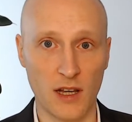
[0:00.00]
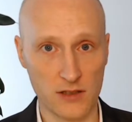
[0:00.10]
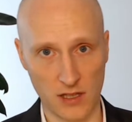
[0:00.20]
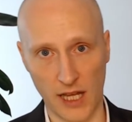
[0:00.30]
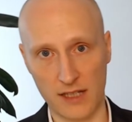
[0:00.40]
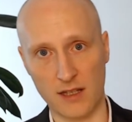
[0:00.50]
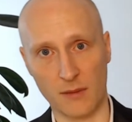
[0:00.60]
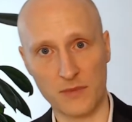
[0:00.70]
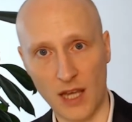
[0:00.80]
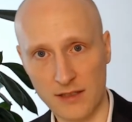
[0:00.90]
select
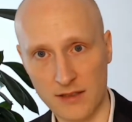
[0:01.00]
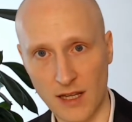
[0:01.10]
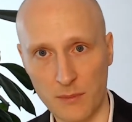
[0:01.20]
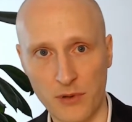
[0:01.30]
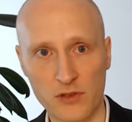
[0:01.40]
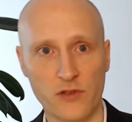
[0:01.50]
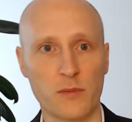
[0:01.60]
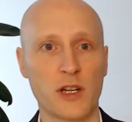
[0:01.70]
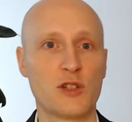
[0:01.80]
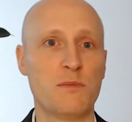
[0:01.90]
some test samples from
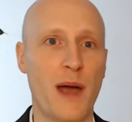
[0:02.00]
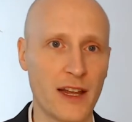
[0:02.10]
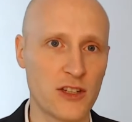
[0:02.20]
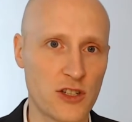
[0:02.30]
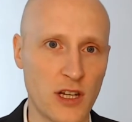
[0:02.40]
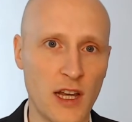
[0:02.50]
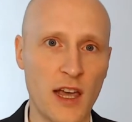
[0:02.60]
each batch,